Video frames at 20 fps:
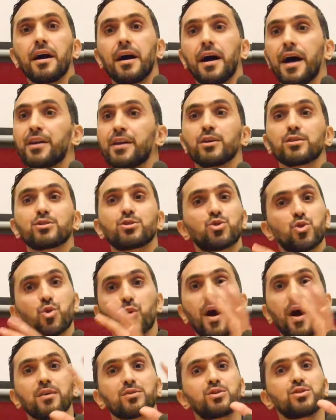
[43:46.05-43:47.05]
and not
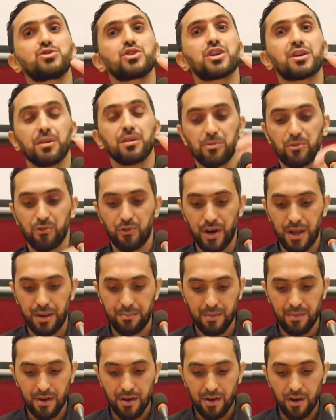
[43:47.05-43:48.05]
throughout the general
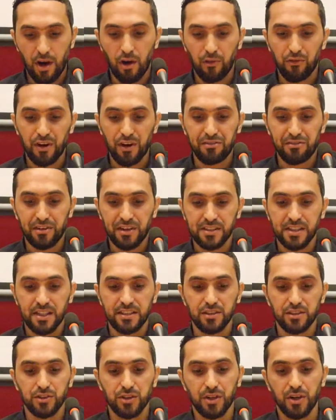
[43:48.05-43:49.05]
frame of reference and
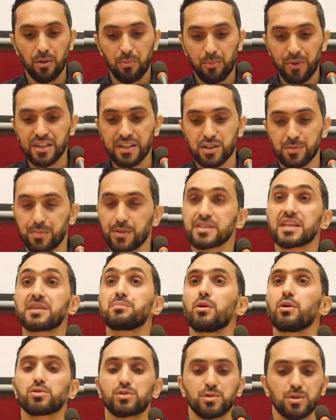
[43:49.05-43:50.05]
the general principles in
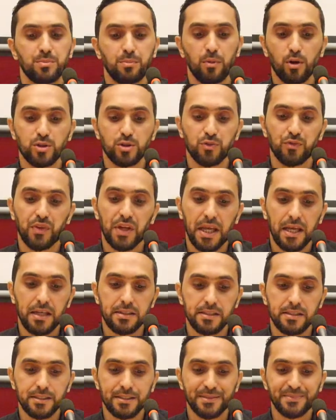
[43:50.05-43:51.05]
most of the
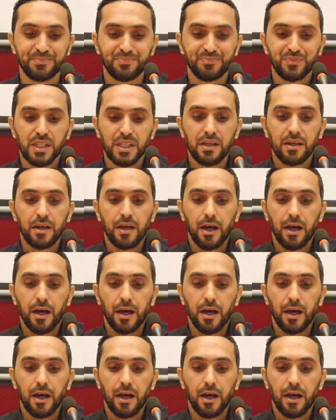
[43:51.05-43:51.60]
cases.